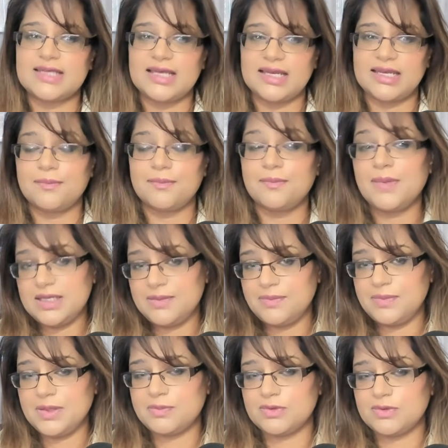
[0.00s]
Many people
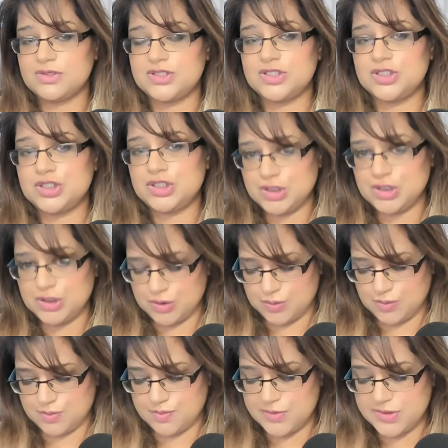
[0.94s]

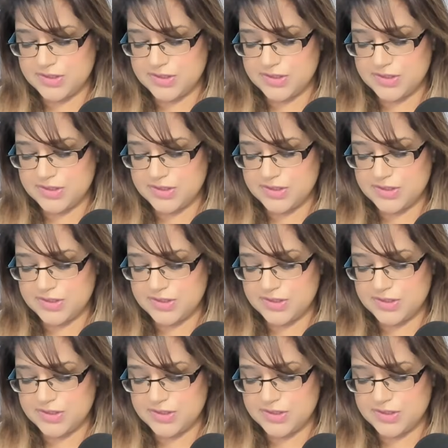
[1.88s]
assumed